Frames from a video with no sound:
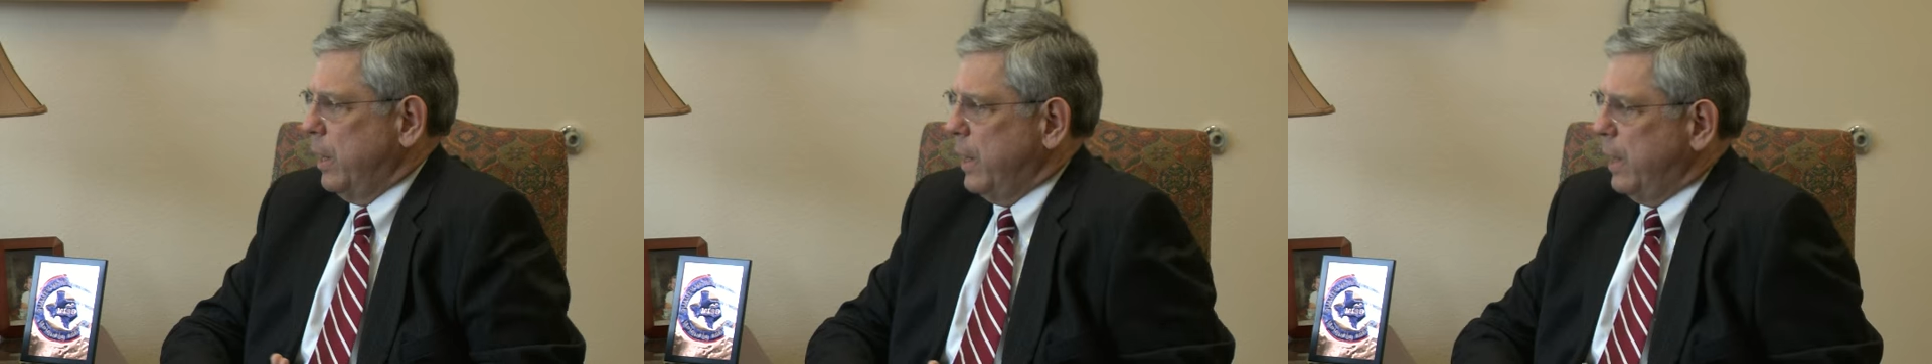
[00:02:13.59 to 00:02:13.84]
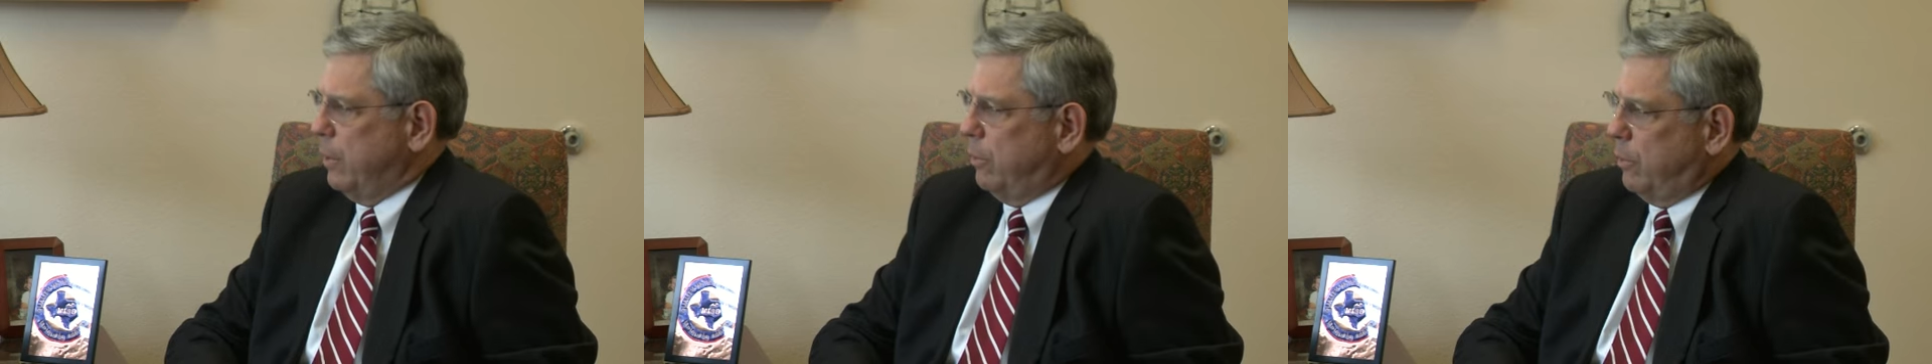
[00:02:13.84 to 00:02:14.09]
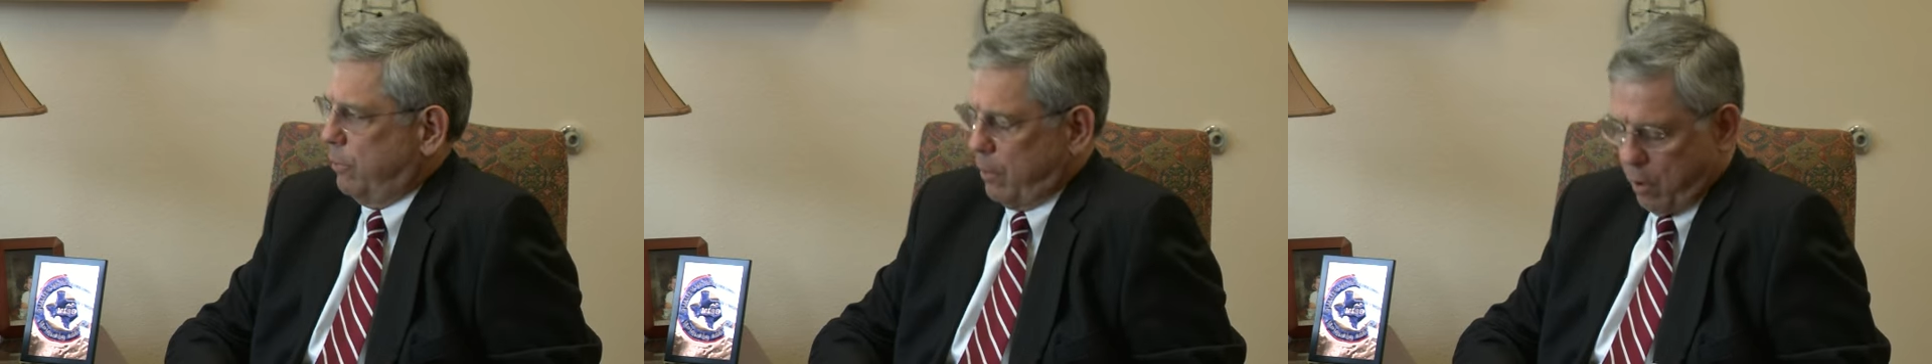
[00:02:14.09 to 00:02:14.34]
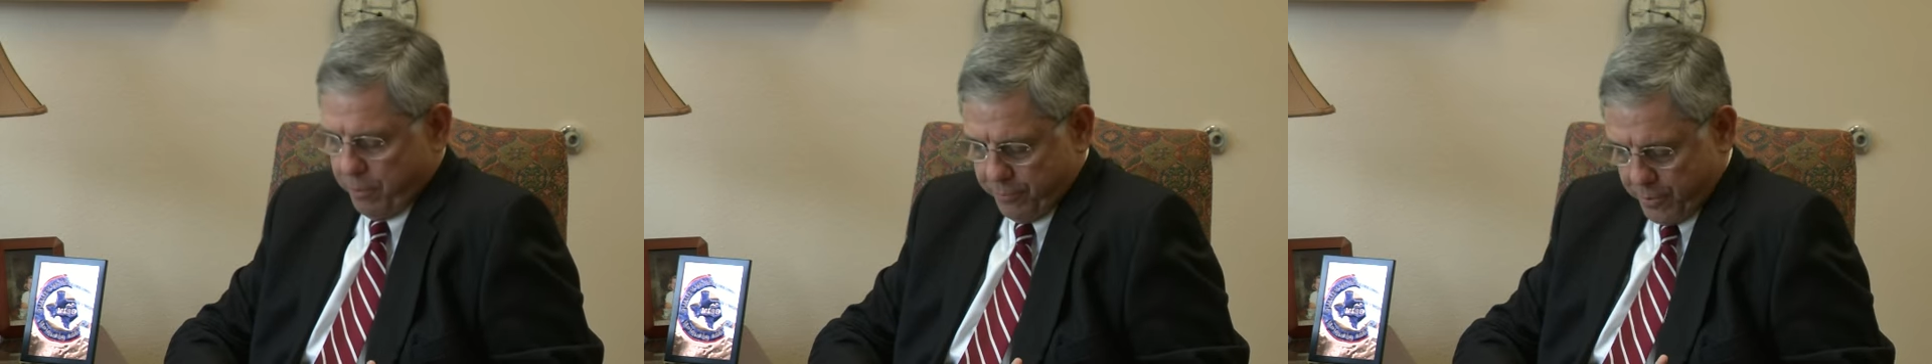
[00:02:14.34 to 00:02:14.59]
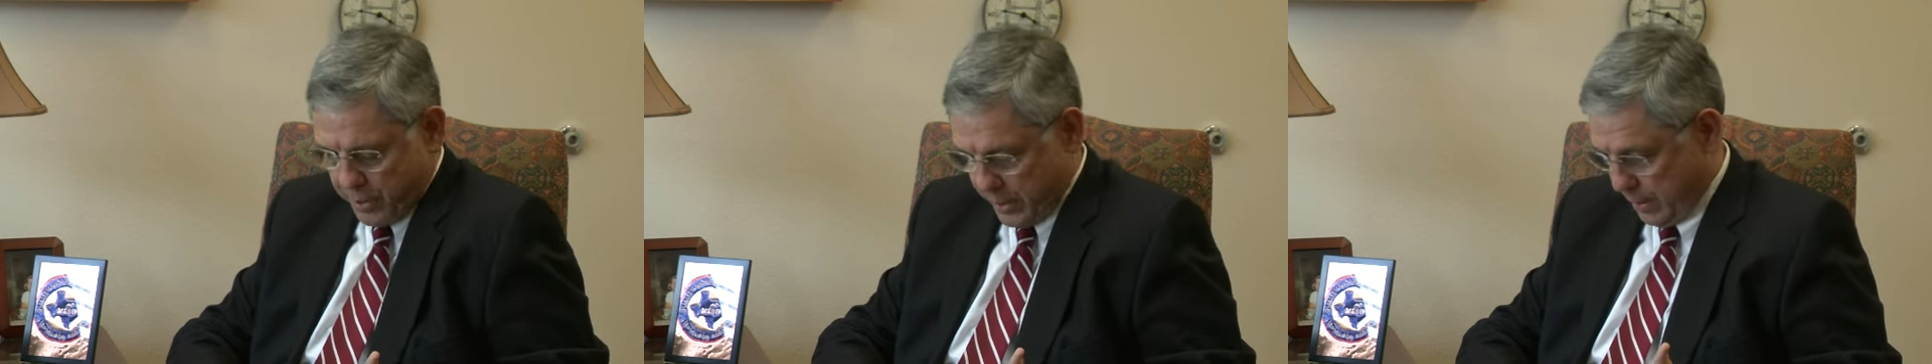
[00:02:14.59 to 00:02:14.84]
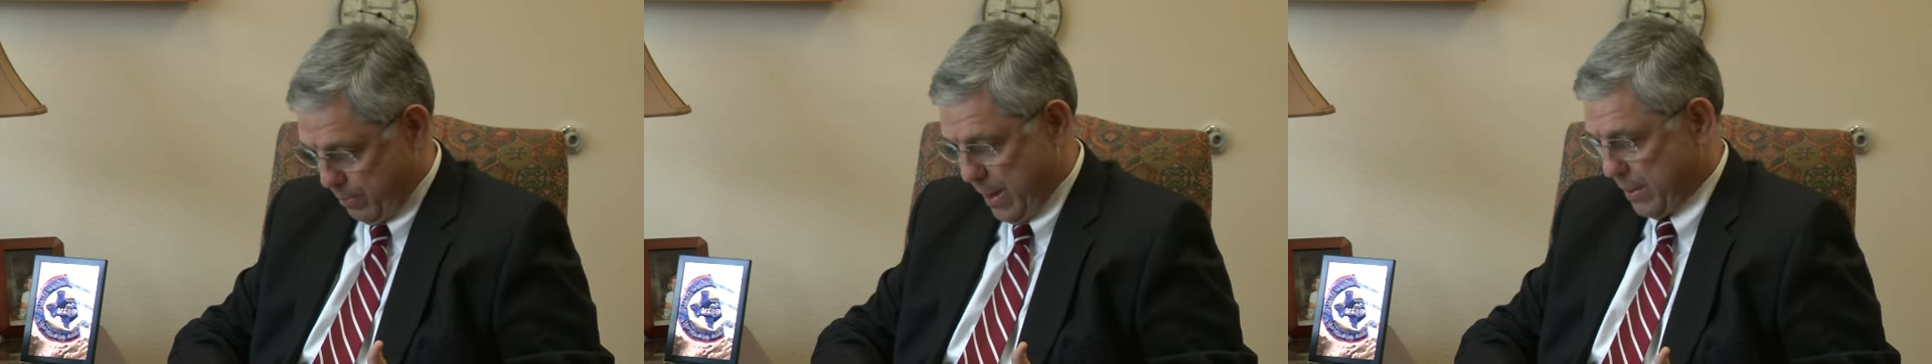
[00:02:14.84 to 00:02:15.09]
Yet our
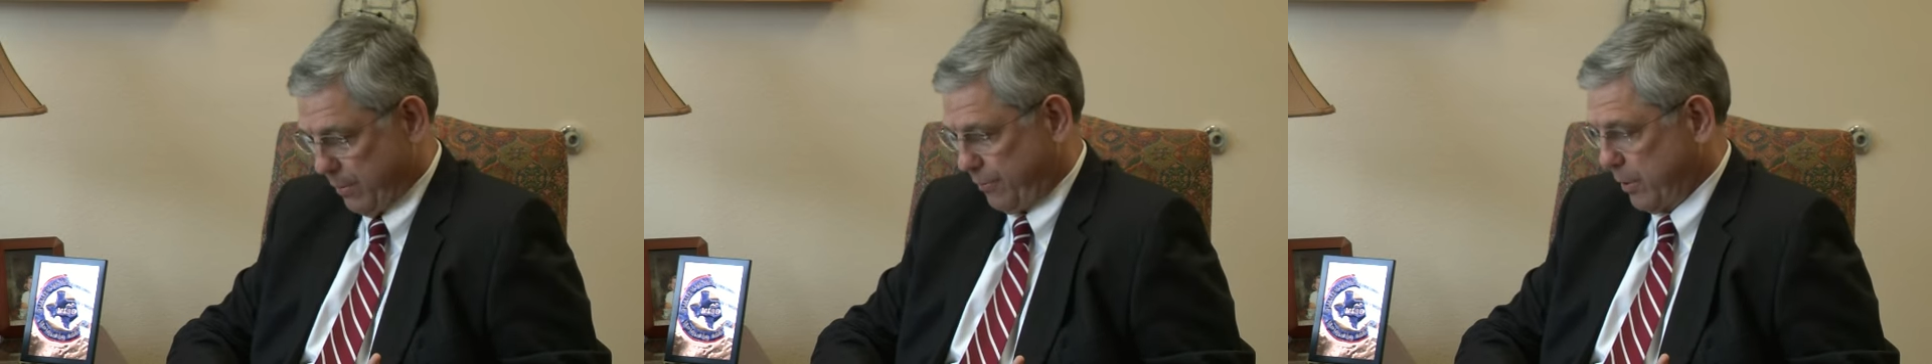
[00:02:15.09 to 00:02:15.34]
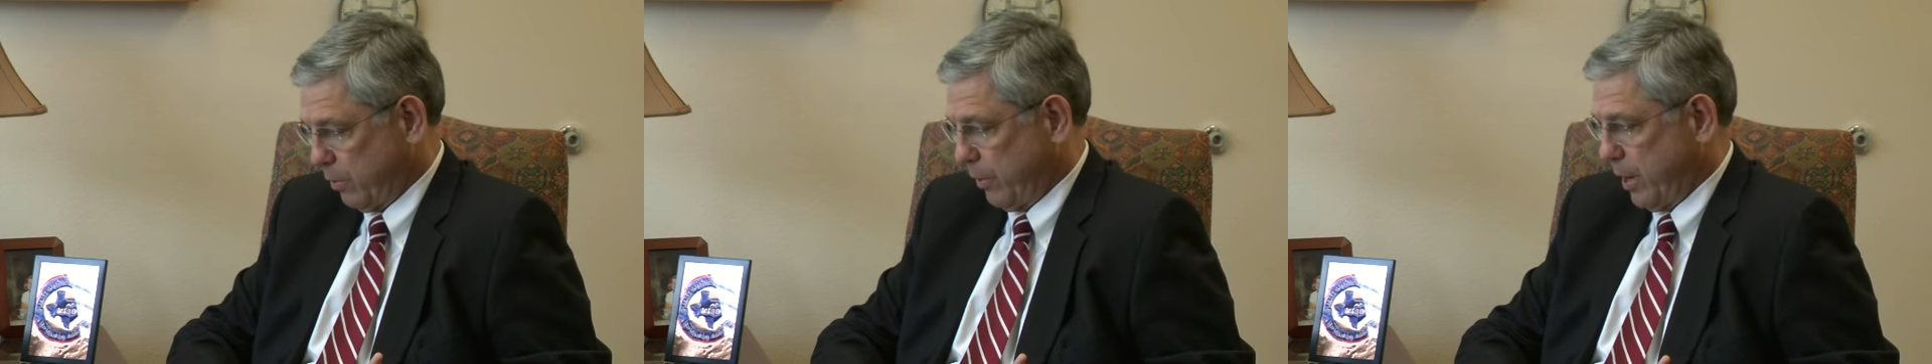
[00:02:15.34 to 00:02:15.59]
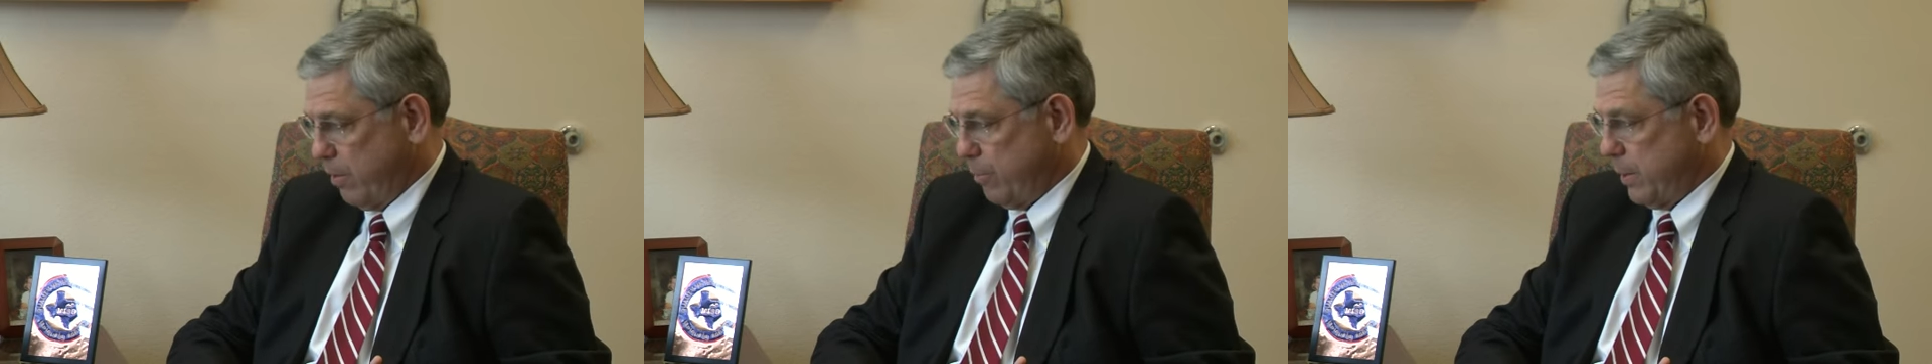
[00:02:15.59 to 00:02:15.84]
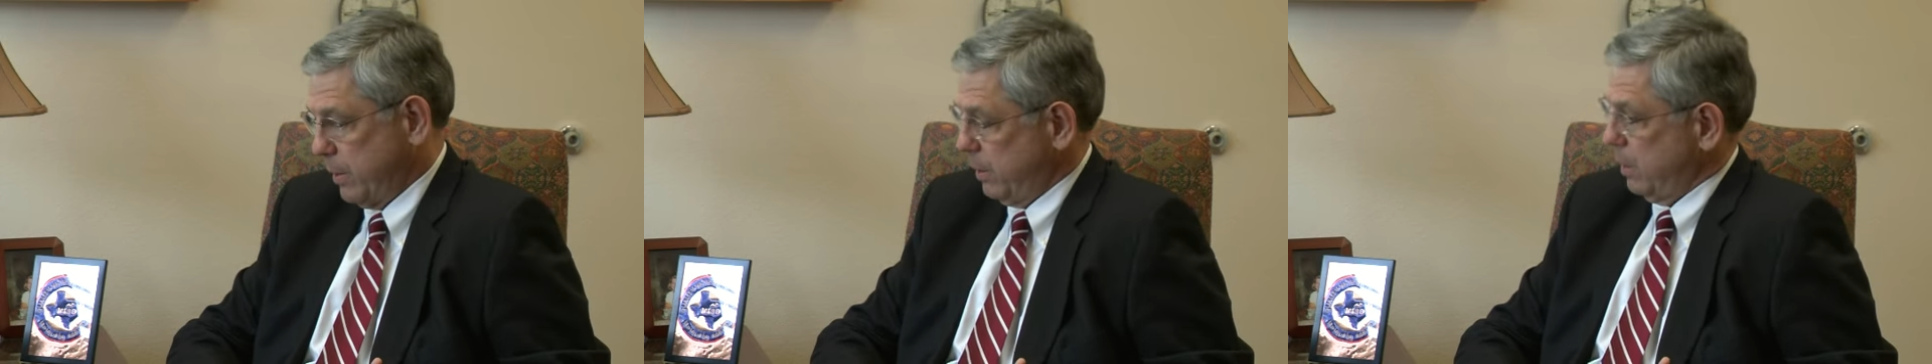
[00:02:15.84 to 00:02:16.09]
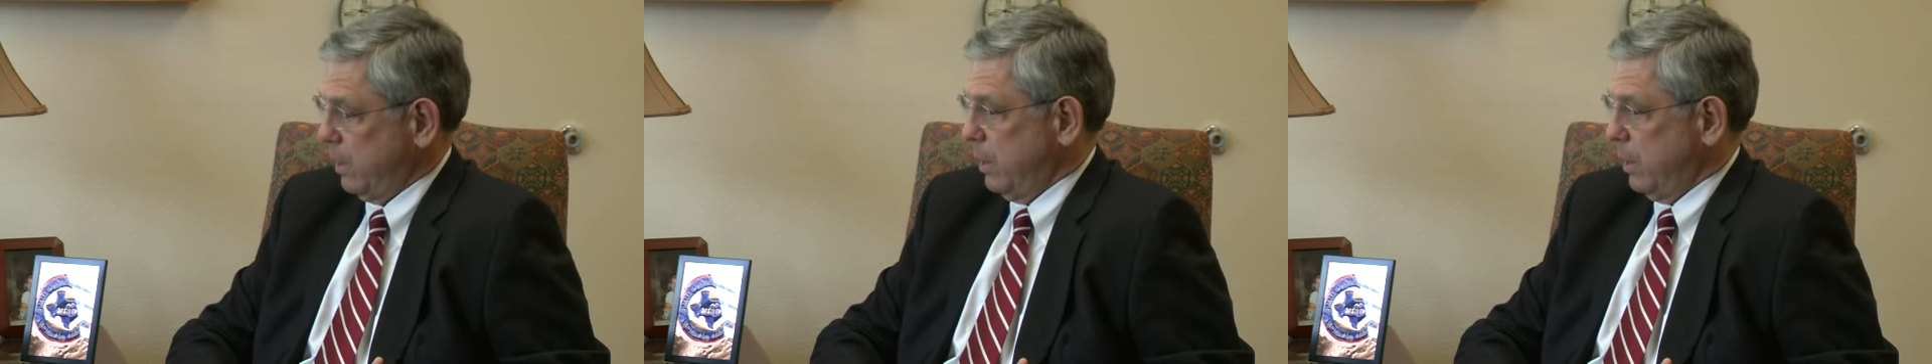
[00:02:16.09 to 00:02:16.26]
funding by the federal government